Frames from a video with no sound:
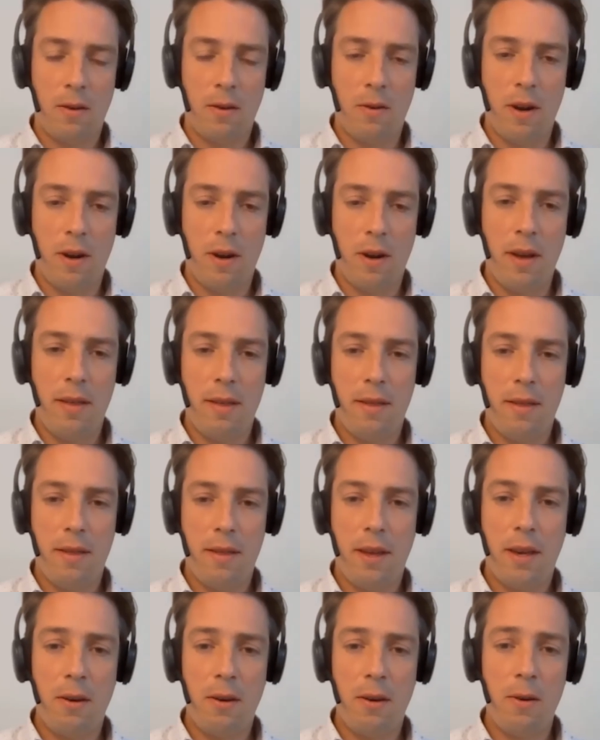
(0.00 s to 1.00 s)
right,
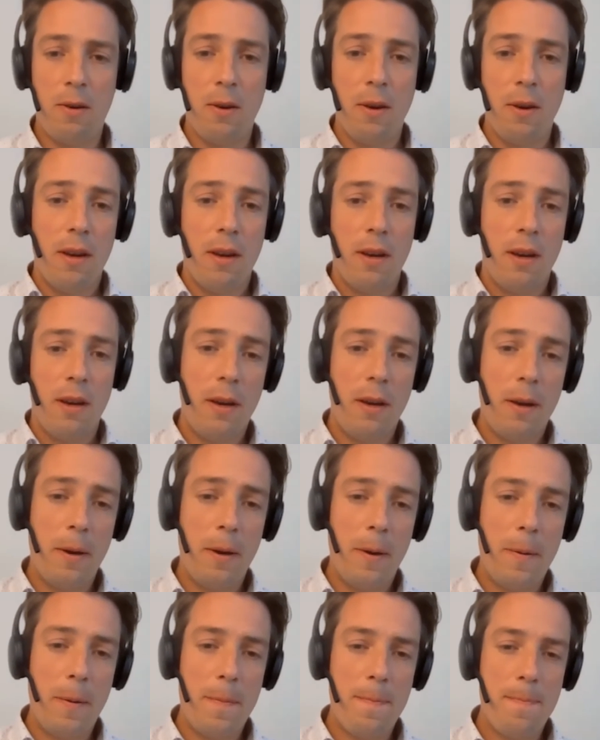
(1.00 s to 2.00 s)
thank you.
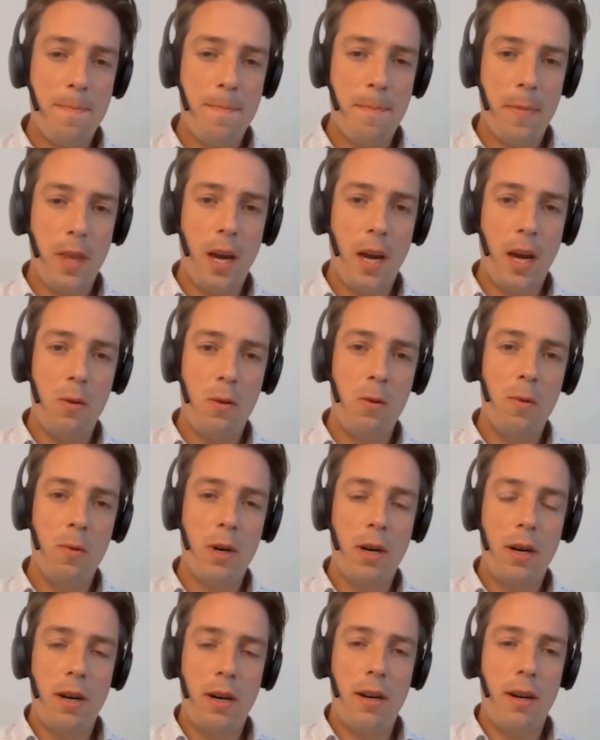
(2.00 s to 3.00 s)
I do want
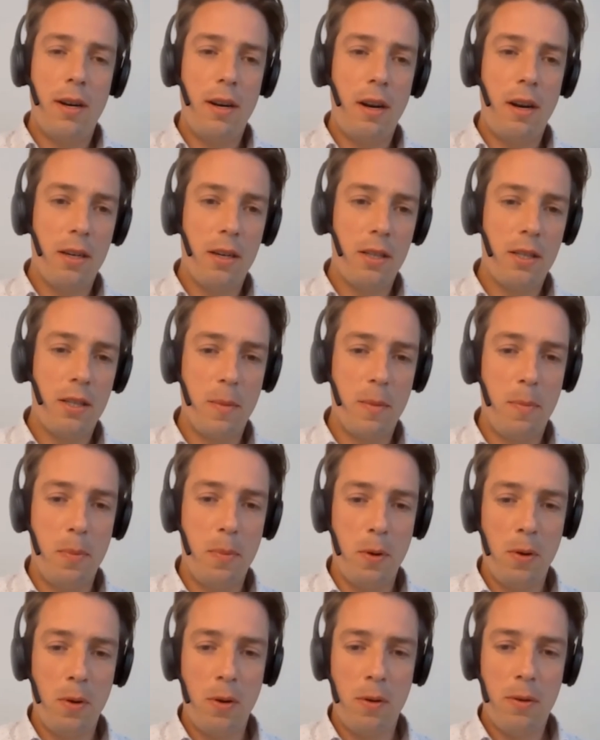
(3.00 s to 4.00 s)
to launch the
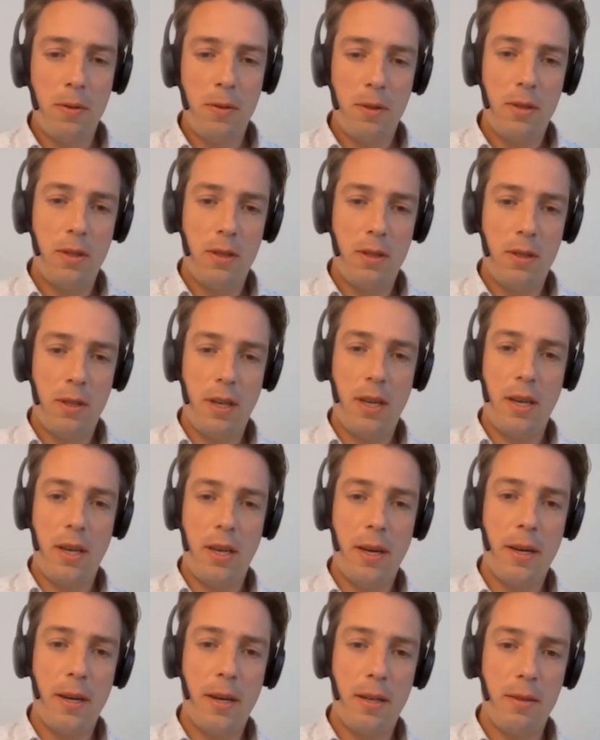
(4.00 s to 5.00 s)
poll,
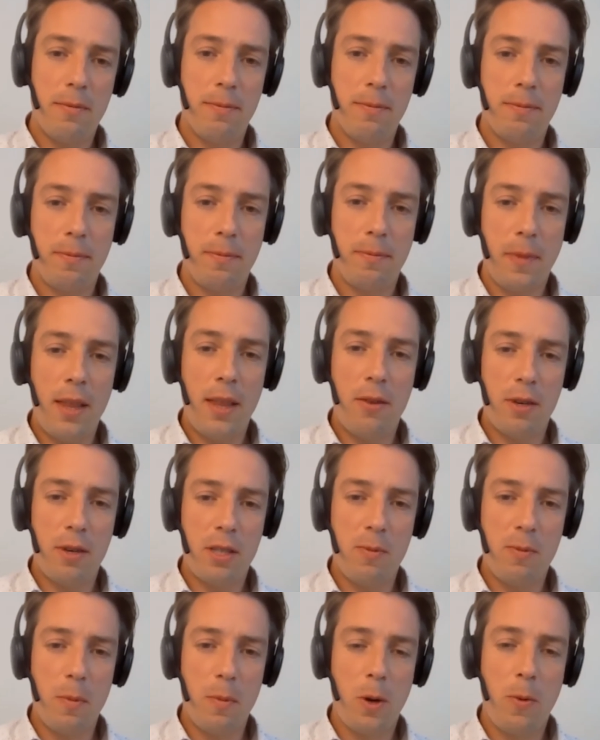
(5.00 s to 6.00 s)
and there
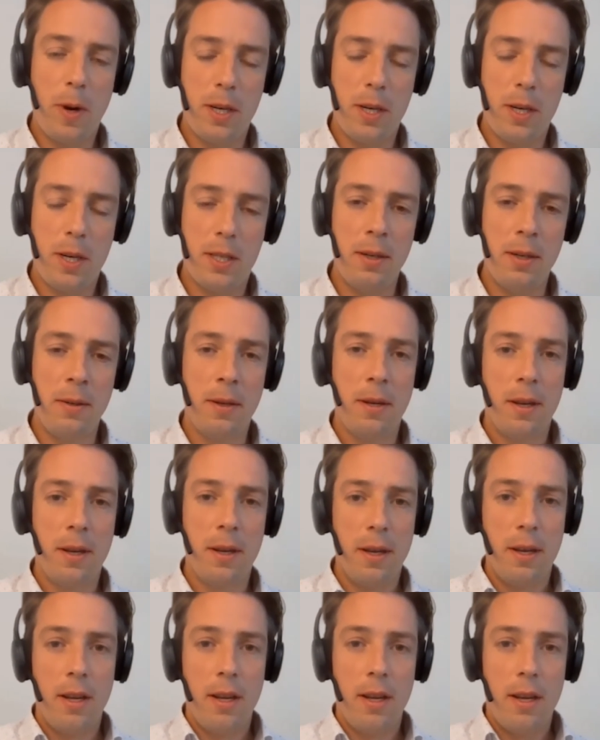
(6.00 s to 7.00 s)
is one more question.
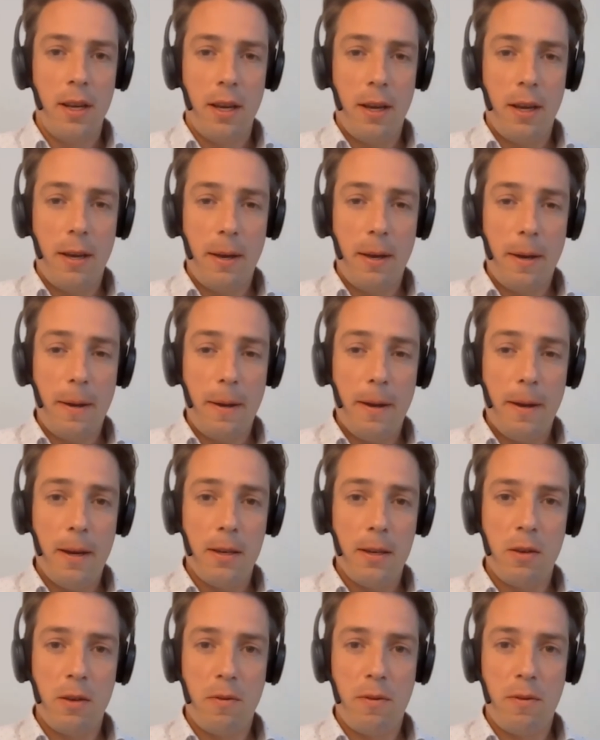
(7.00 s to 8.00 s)

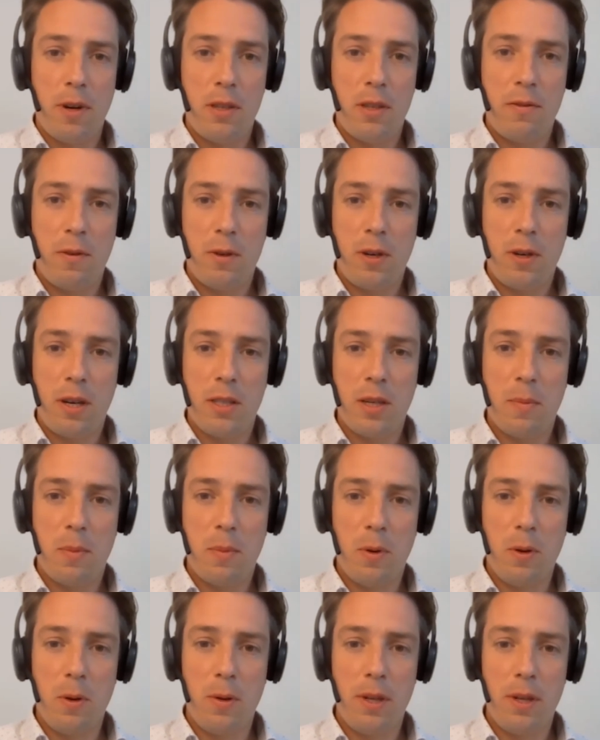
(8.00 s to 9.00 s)
So let's first launch the
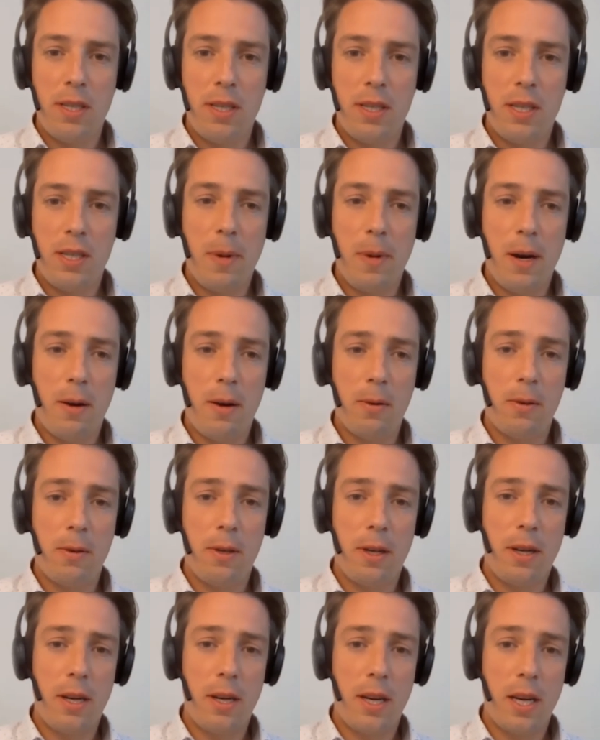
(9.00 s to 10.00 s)
poll. This is about
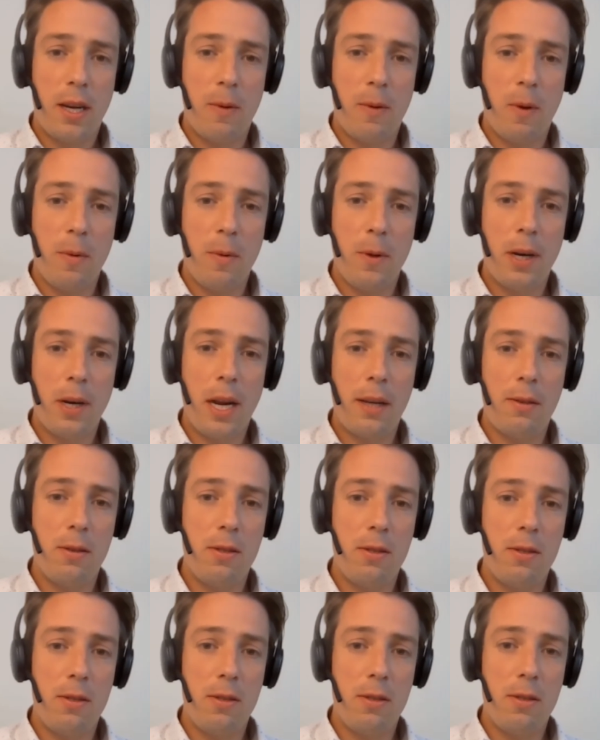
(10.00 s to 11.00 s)
what would you like
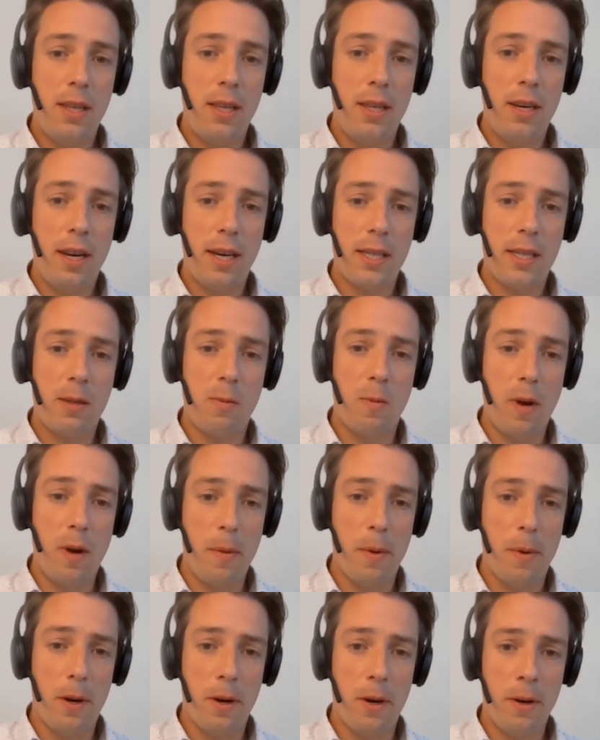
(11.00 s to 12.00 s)
to see in the next
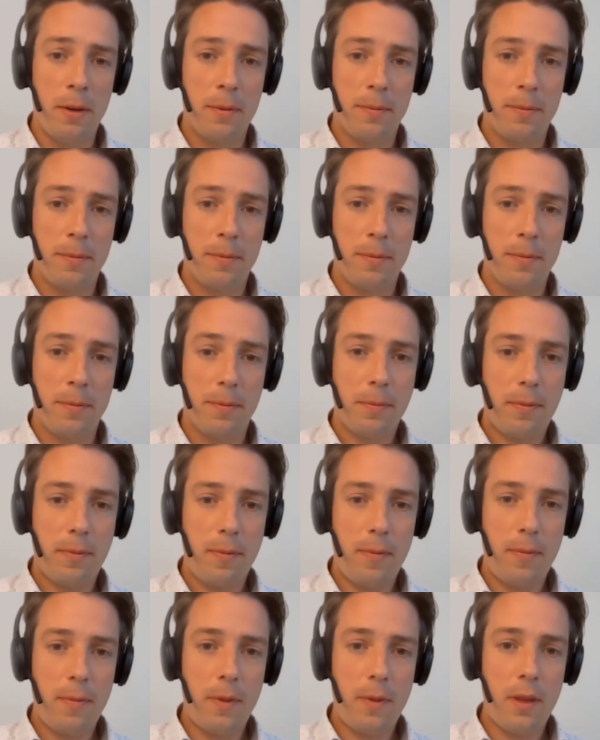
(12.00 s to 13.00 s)
webinar.
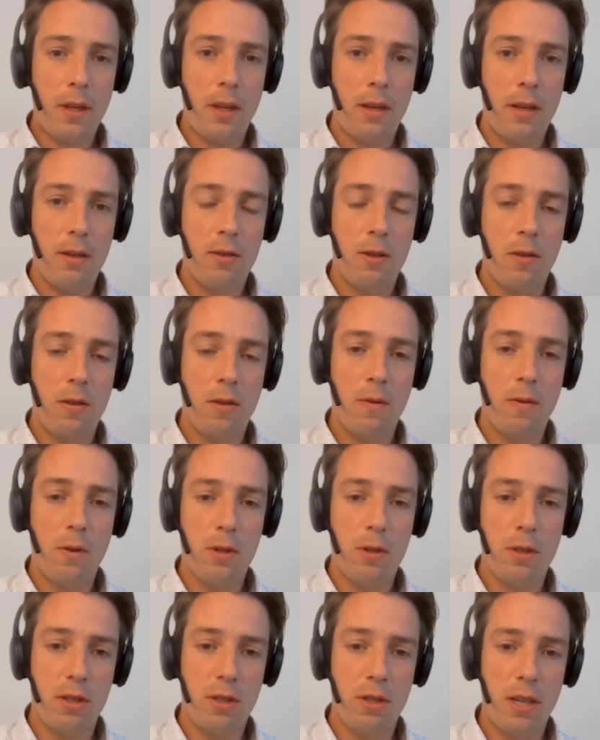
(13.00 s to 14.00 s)
So of
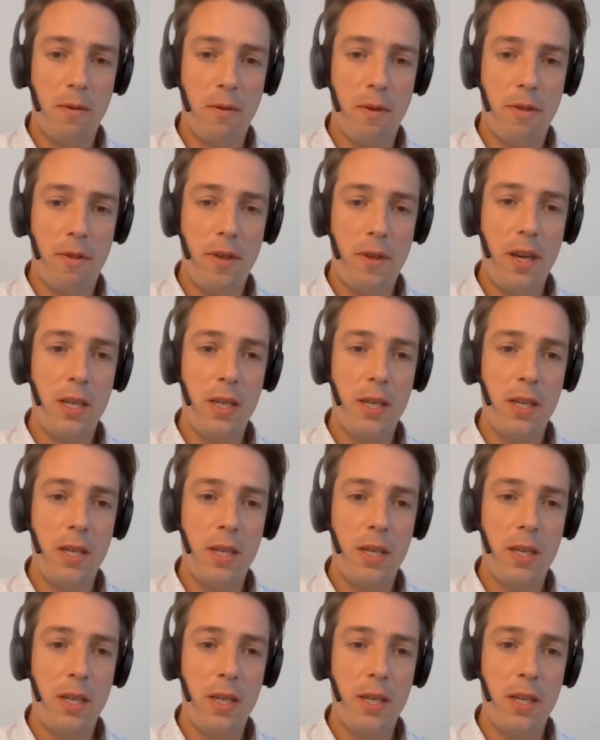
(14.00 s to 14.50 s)
course there are several things